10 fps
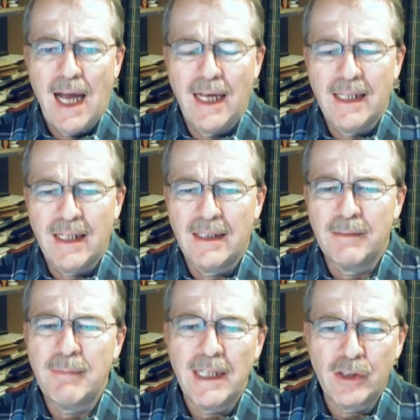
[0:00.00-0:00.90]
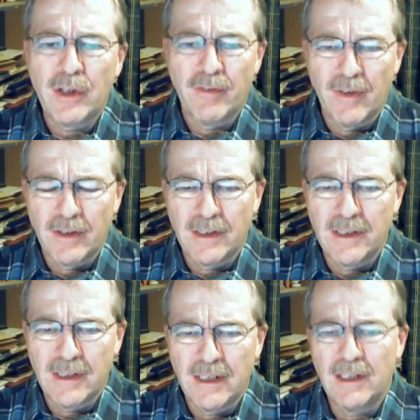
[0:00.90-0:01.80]
and it has major
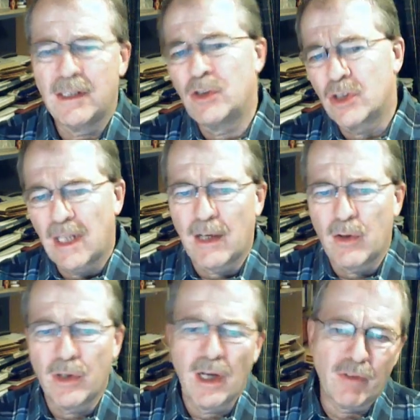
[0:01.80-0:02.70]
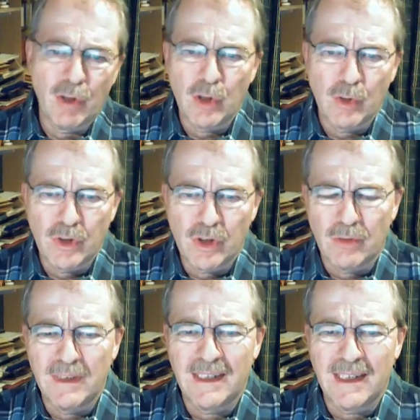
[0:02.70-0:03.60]
advantages, and you just click on, have a look at what
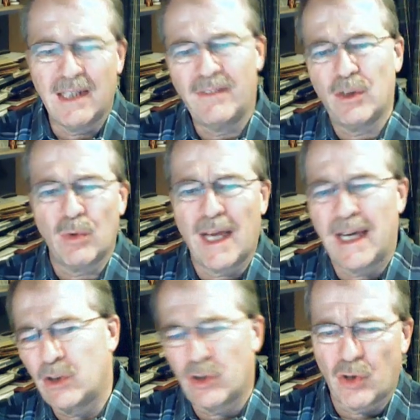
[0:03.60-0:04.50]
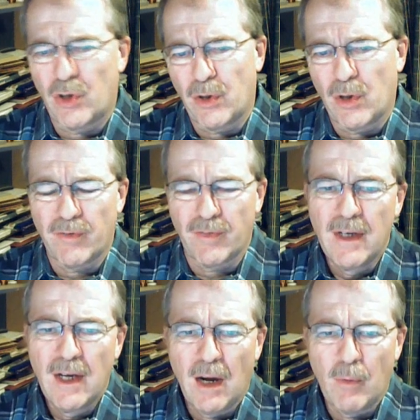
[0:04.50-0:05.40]
somebody's saying. If you don't like it, just turn it off
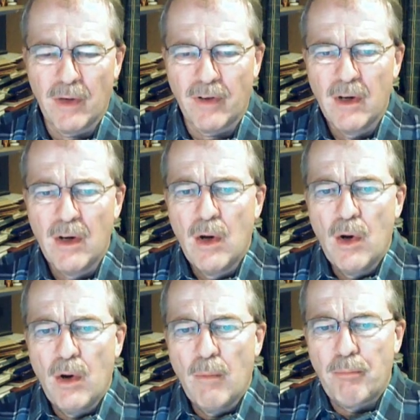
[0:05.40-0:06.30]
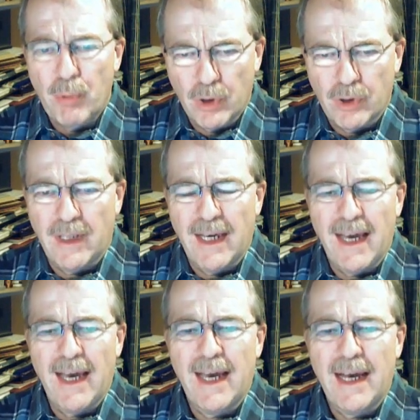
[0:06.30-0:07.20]
and whatever. But
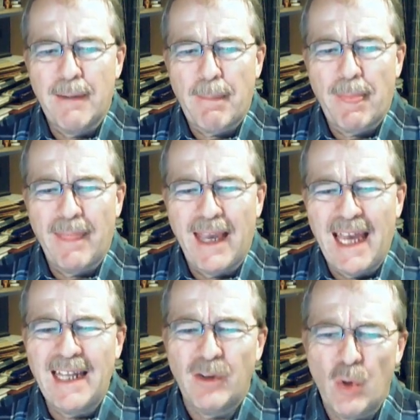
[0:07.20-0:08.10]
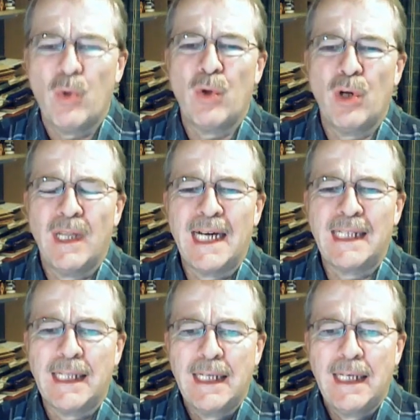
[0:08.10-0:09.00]
in doing all that,